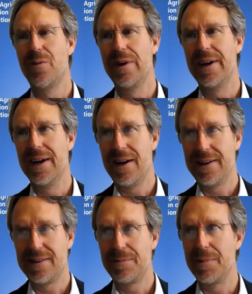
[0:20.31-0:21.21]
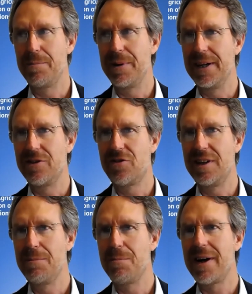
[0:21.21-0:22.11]
where I did my
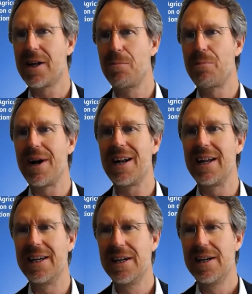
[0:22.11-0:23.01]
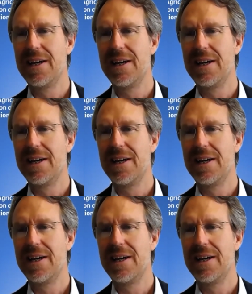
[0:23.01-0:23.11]
PhD. Michael Bradley